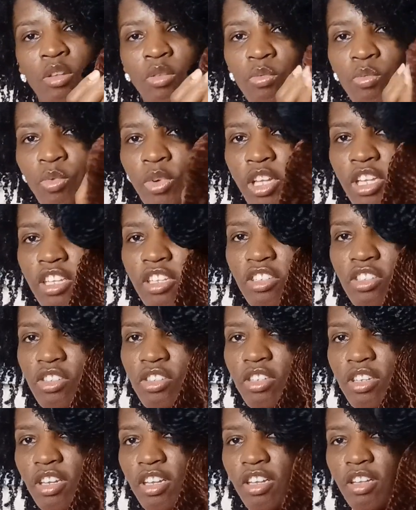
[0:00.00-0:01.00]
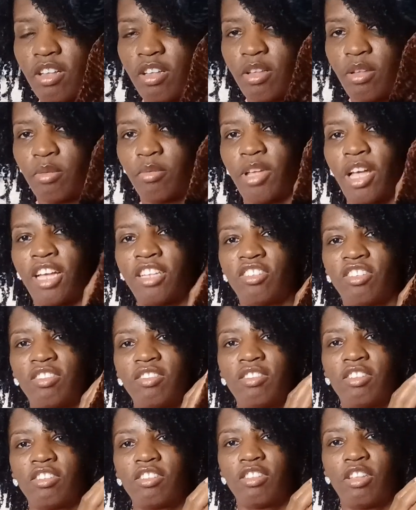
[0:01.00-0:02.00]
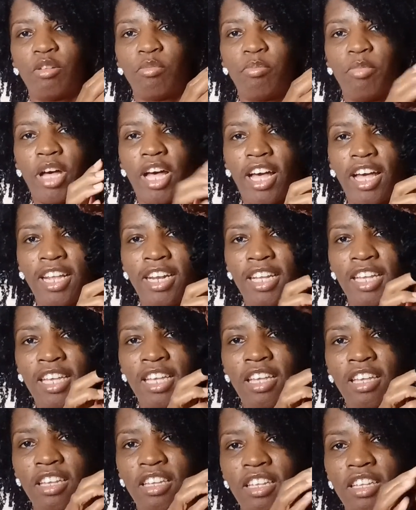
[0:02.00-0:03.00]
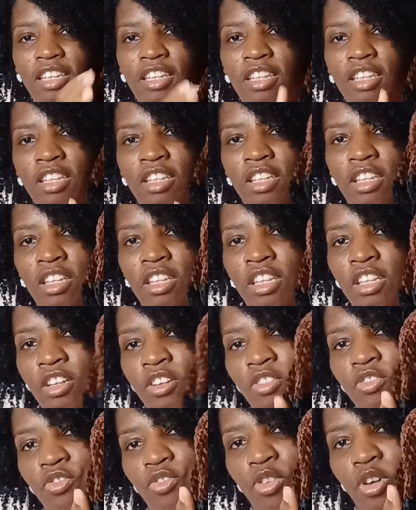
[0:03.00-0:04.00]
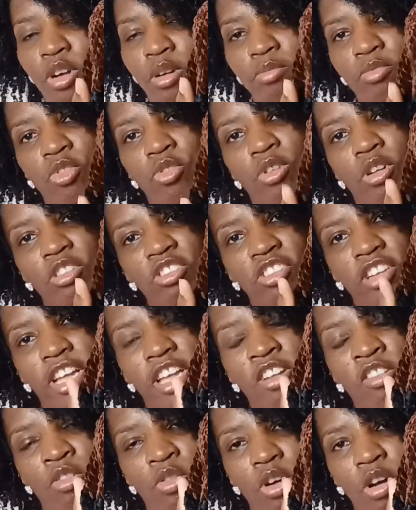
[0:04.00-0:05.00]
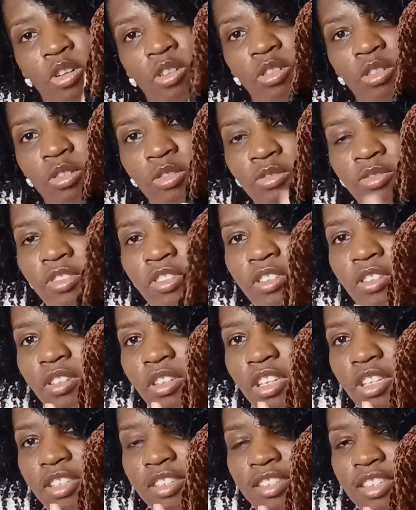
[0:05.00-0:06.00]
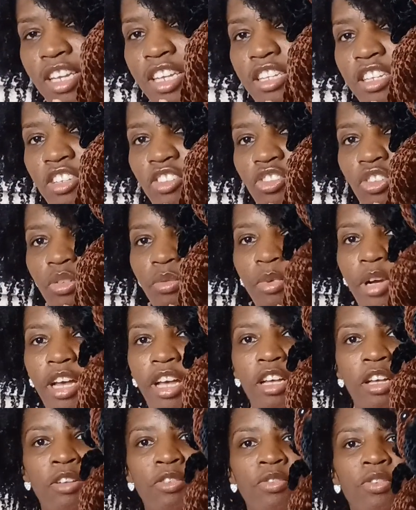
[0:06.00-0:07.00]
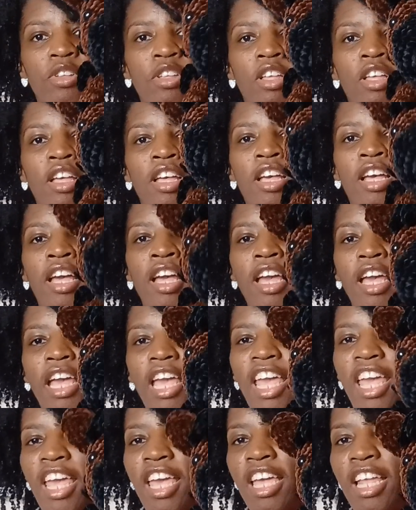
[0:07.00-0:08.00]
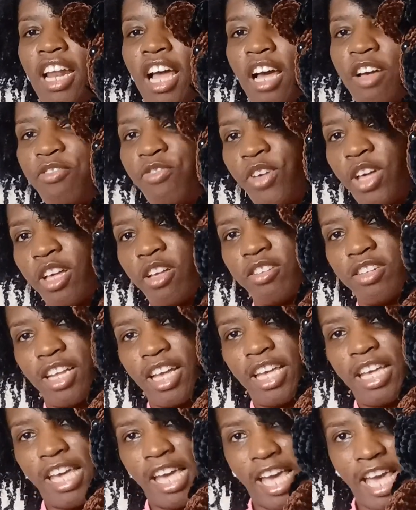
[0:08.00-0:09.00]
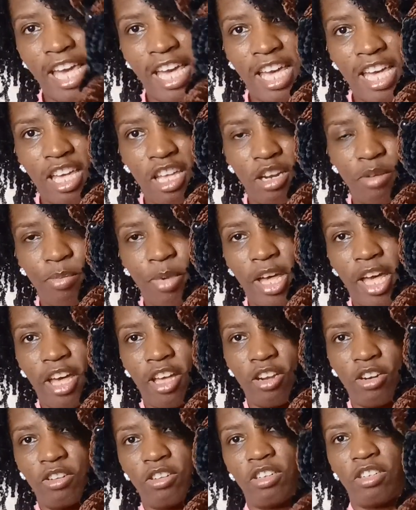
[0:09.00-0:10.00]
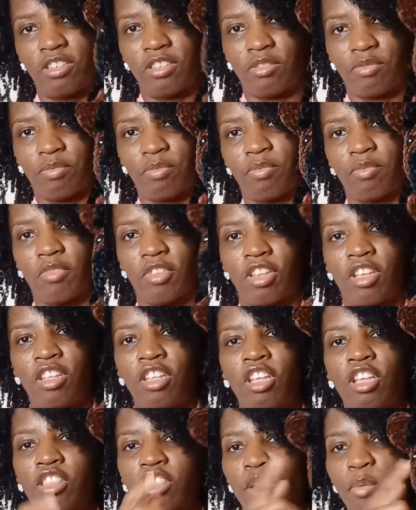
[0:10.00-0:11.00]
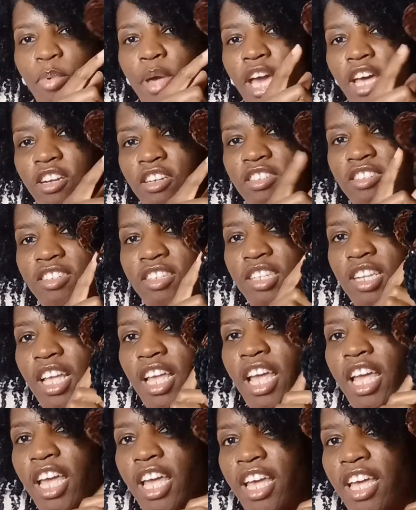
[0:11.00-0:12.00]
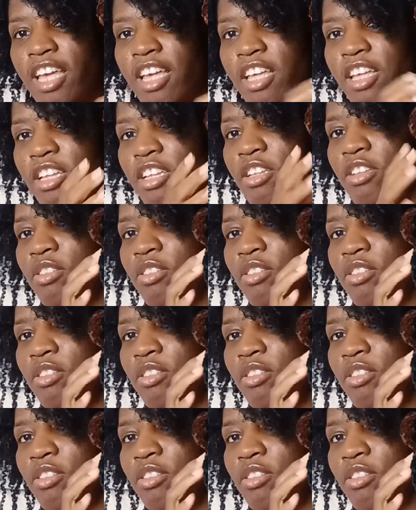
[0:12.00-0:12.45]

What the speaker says: which I just took the body from Crochet Grove's Standard Giraffe, and I found a head pattern, the pattern to the head